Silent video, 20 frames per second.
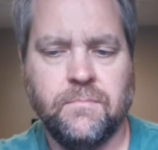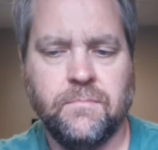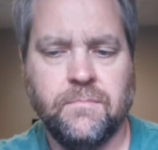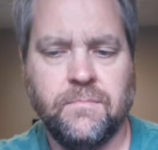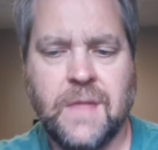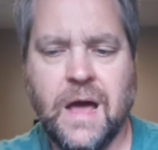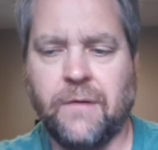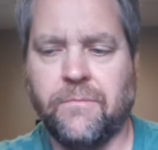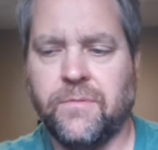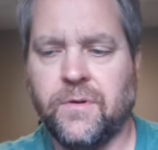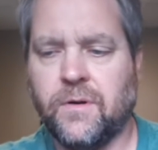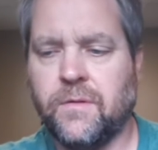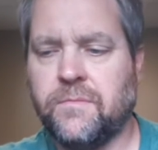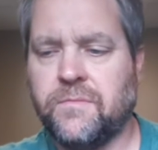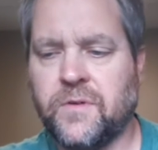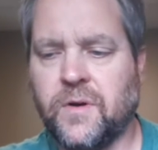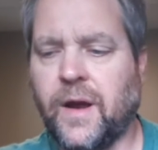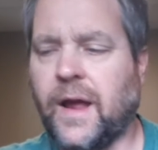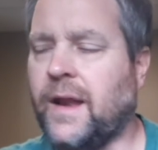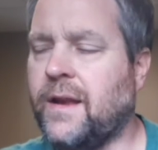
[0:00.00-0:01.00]
Now,
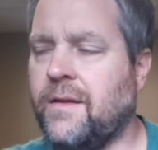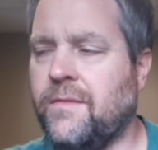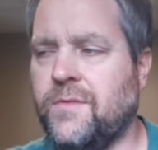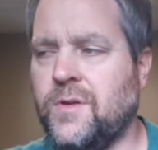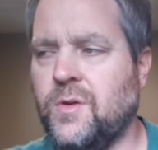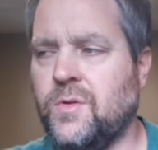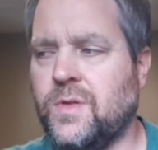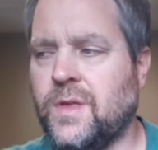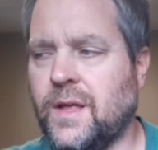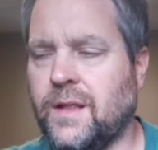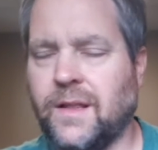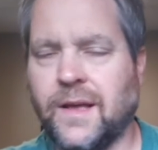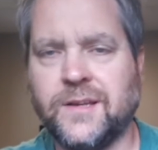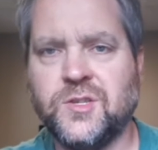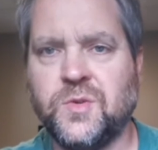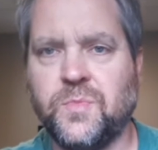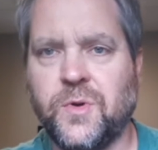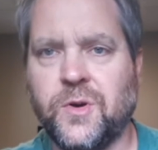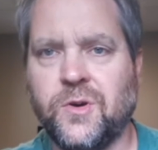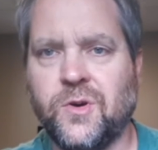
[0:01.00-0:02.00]
for any of you that like
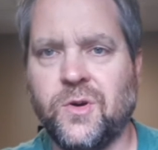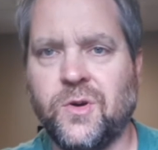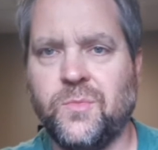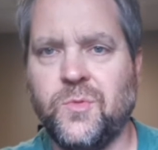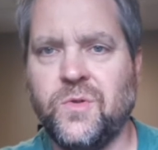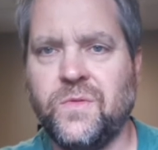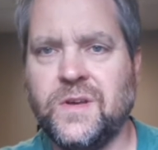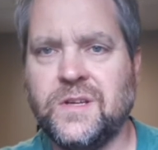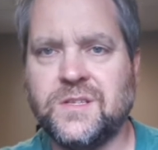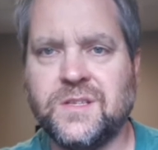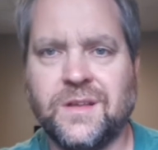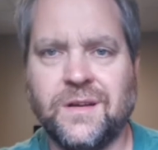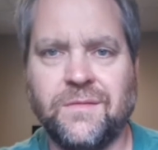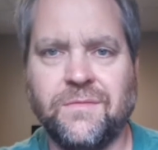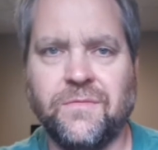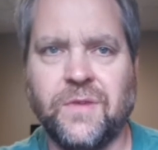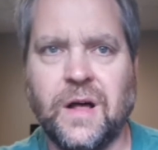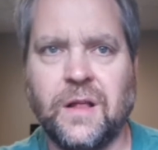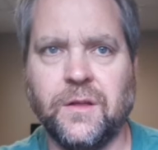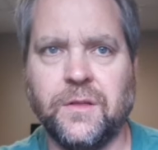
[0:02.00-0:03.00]
superhero movies that have
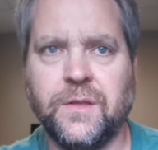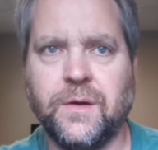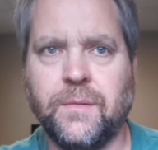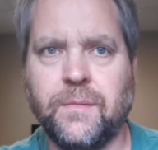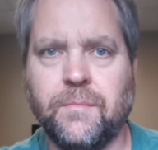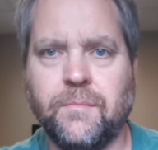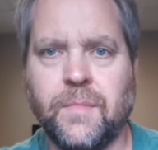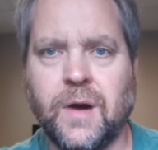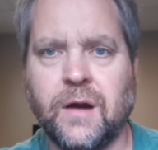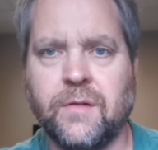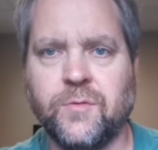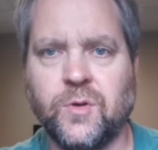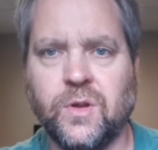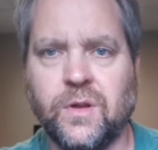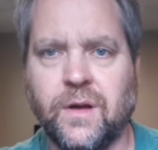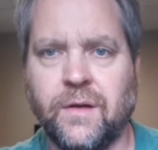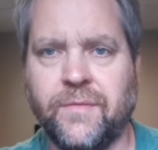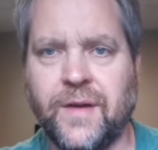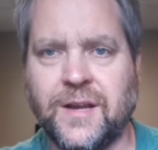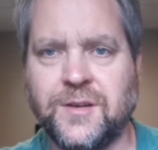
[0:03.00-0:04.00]
followed the
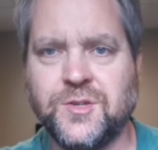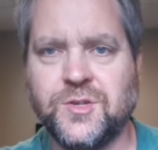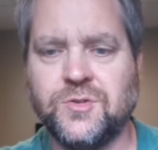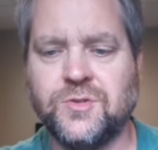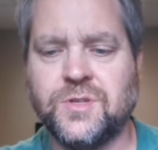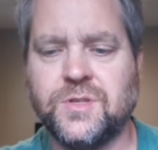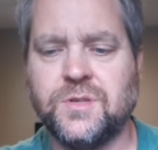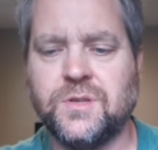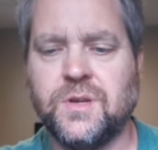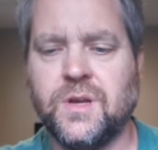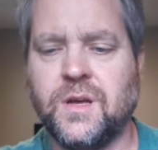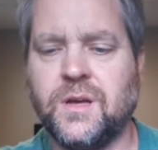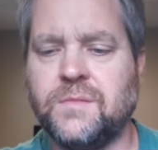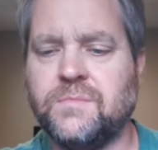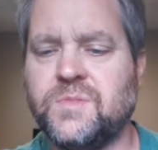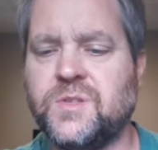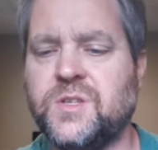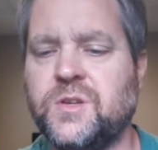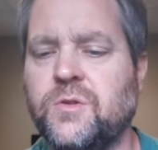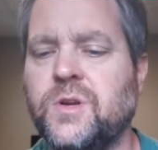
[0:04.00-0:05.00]
Marvel Avengers
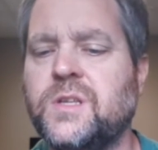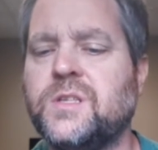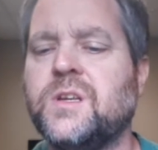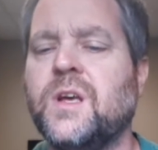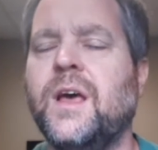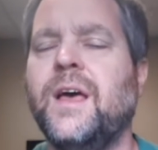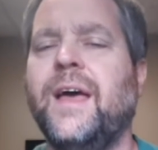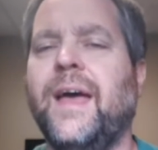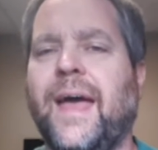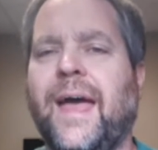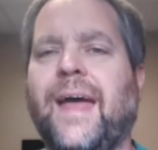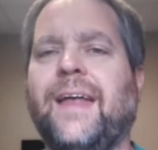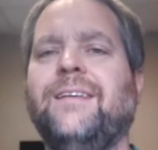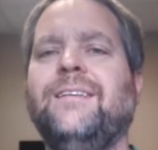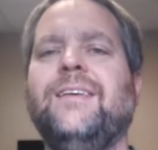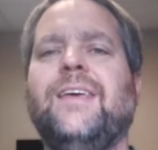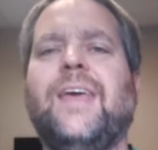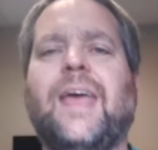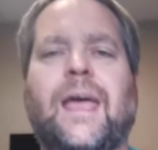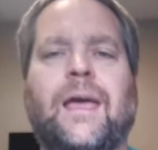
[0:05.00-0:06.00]
series,
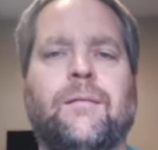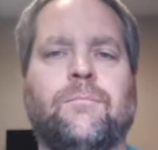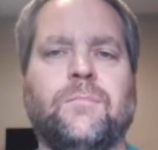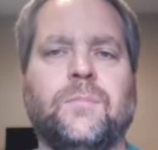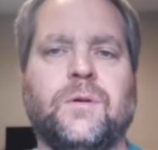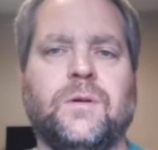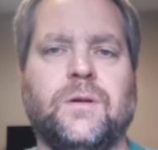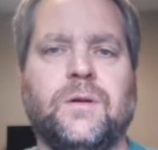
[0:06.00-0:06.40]
Endgame